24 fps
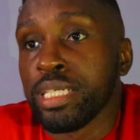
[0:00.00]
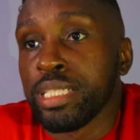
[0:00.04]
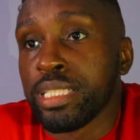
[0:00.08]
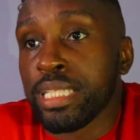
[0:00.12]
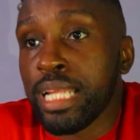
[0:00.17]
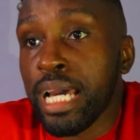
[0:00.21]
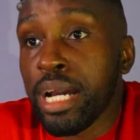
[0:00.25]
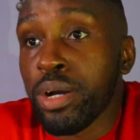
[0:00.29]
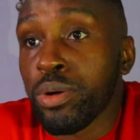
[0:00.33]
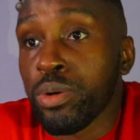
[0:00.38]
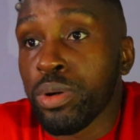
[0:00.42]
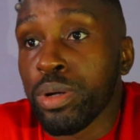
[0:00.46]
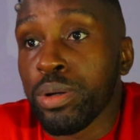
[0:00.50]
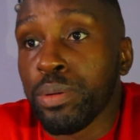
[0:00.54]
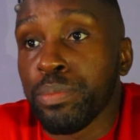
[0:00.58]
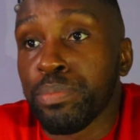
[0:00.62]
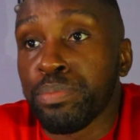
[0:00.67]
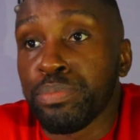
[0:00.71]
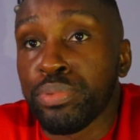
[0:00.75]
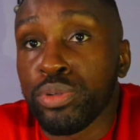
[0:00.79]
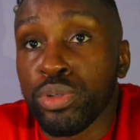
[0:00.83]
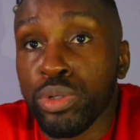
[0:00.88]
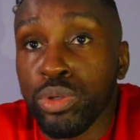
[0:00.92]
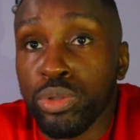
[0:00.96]
Now,
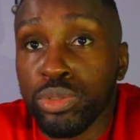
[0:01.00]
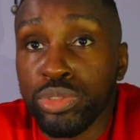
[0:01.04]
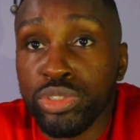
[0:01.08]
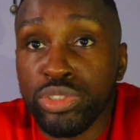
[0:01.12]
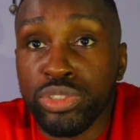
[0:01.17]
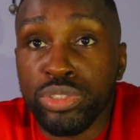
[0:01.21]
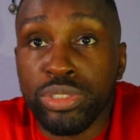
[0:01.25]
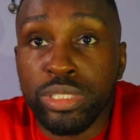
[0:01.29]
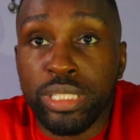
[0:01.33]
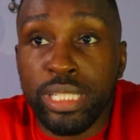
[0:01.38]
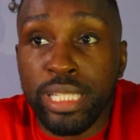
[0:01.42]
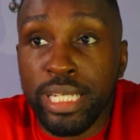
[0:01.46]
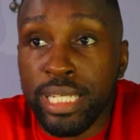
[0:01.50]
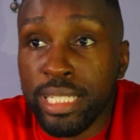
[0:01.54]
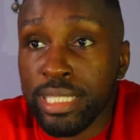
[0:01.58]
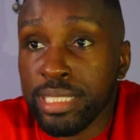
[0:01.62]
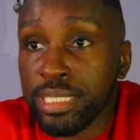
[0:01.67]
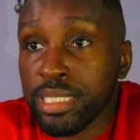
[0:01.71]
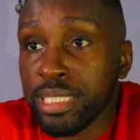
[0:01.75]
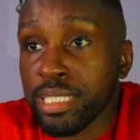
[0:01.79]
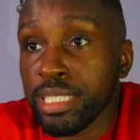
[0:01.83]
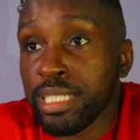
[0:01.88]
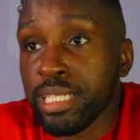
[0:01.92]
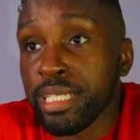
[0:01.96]
pros to
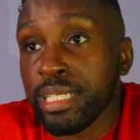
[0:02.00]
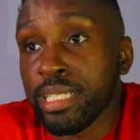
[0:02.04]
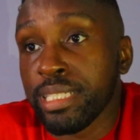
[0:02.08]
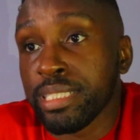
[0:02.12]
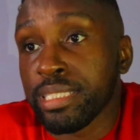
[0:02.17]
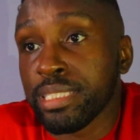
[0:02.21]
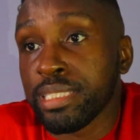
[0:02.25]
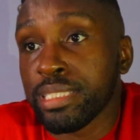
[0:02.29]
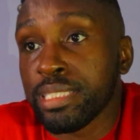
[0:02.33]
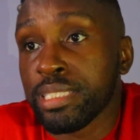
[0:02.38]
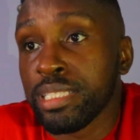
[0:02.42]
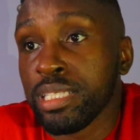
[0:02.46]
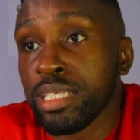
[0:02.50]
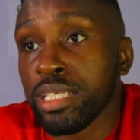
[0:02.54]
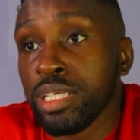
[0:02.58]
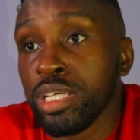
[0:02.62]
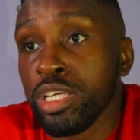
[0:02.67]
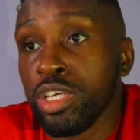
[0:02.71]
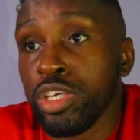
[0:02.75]
this is